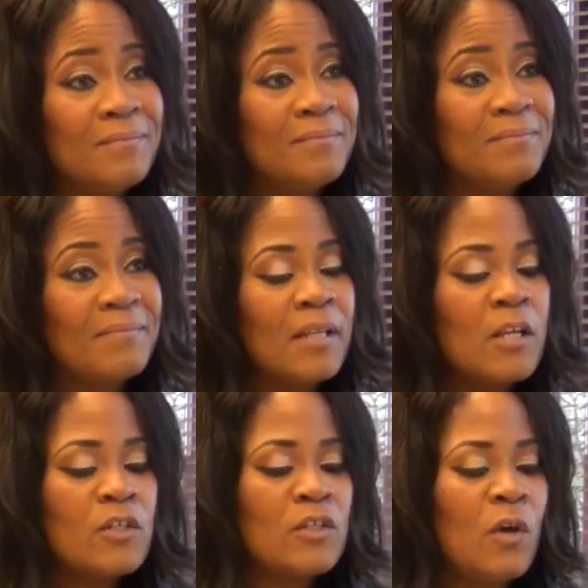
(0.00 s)
Mm-hmm.
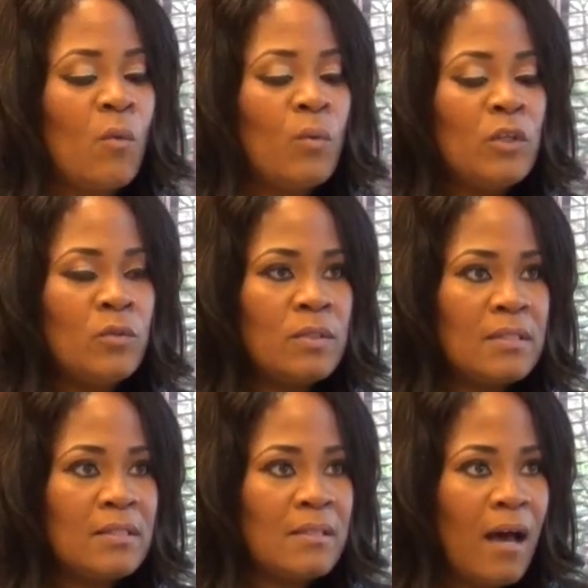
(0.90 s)
So when you
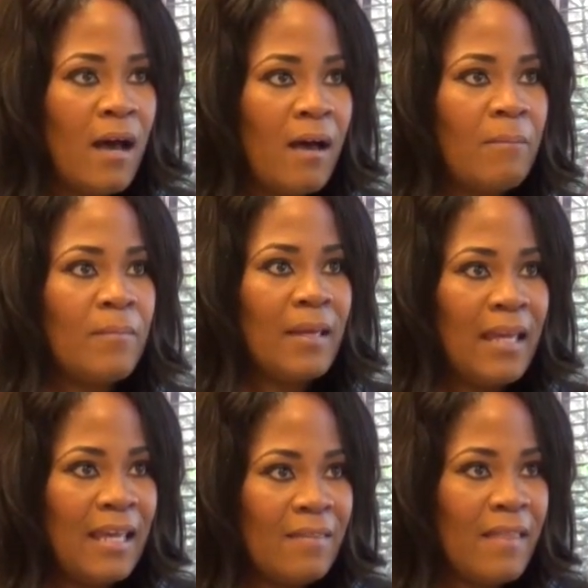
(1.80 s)
stop
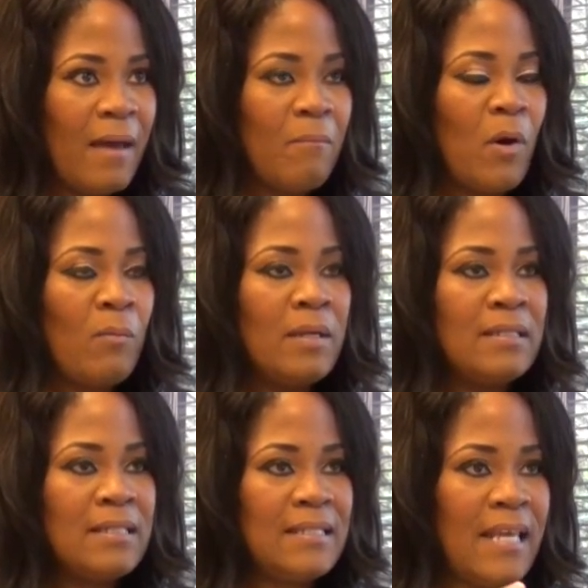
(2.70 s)
in that
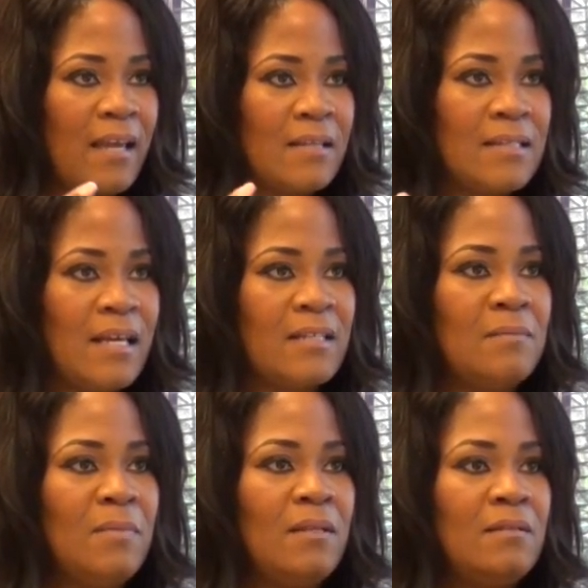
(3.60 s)
moment to take
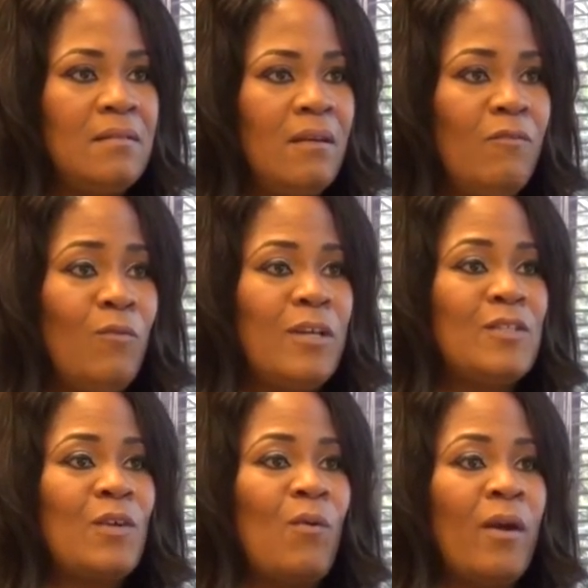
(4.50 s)
assessment of mm-hmm.
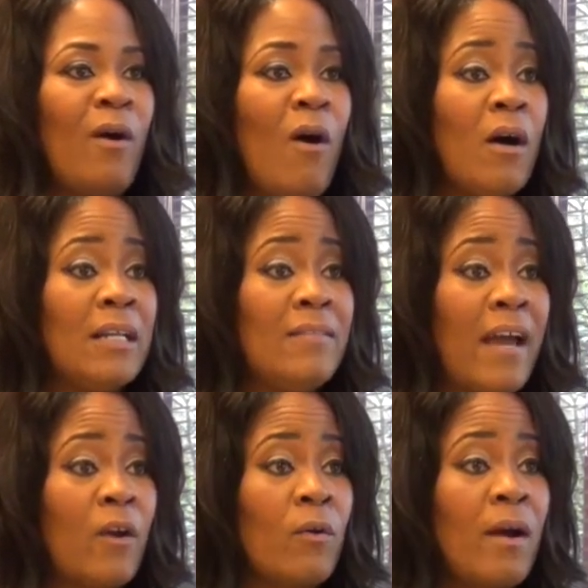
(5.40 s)
what's going on in
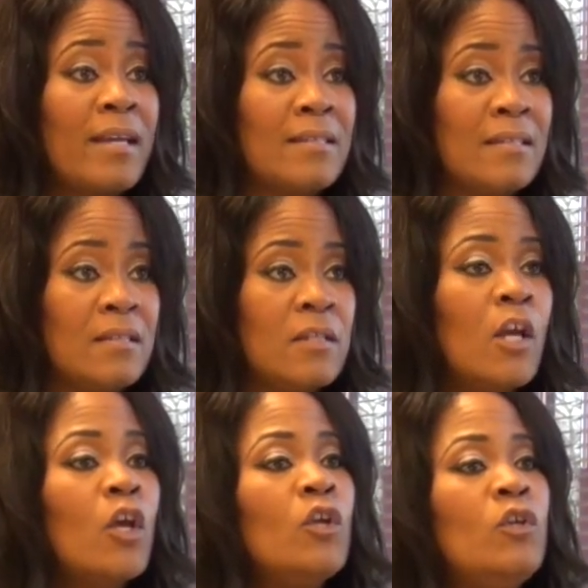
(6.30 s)
that crisis,
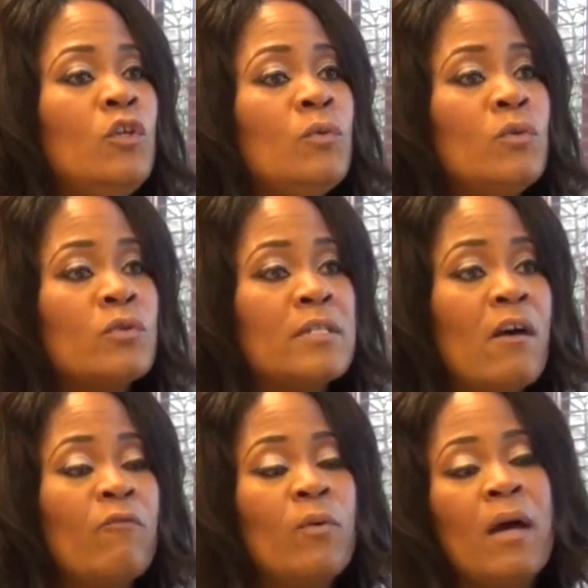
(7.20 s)
you
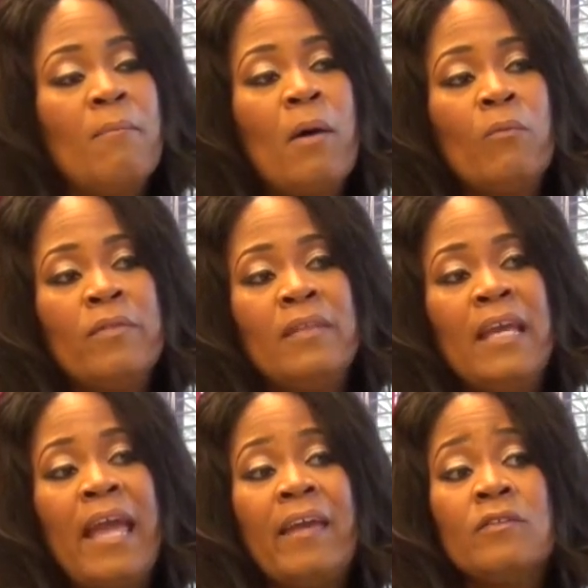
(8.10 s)
yourself will come up with
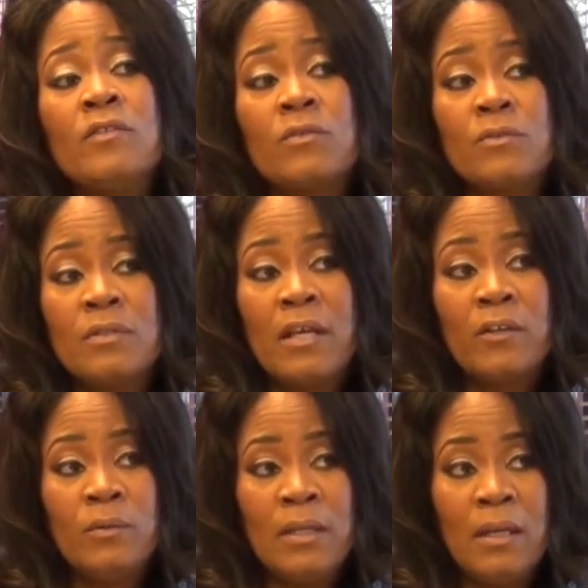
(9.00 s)
the answers
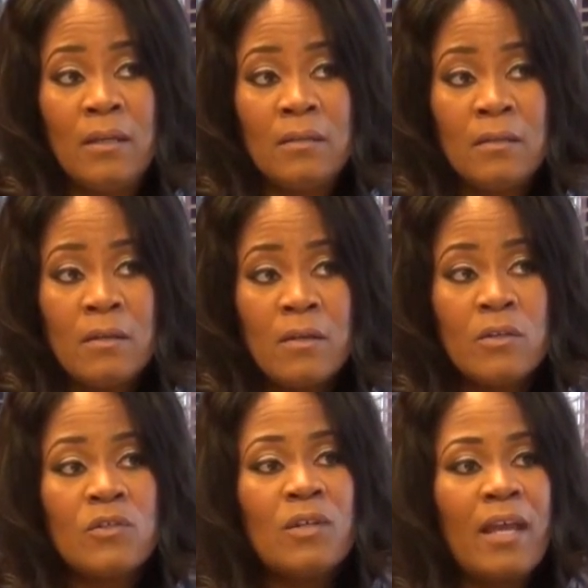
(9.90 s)
that you need
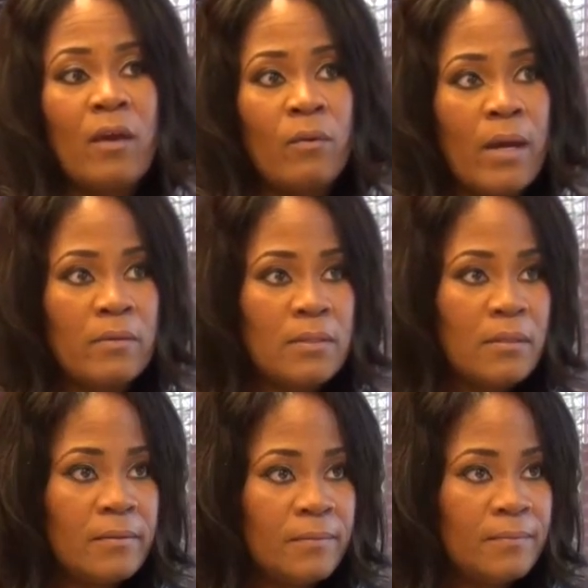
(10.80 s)
mm-hmm. to get
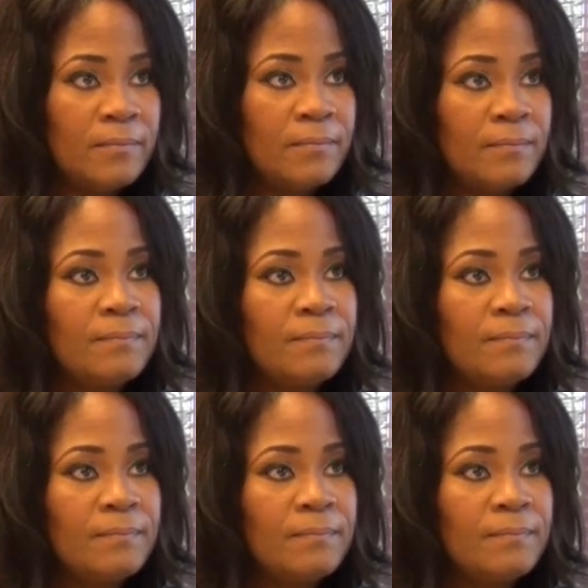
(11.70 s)
grounded. Yeah.